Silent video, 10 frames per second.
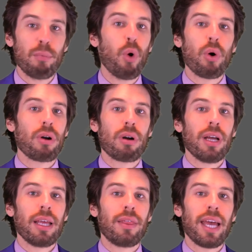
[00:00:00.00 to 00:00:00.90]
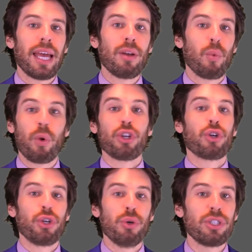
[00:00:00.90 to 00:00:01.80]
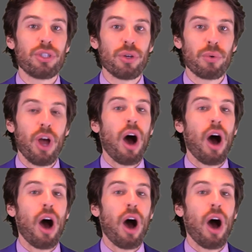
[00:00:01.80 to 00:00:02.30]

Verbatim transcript: more than what you're used to,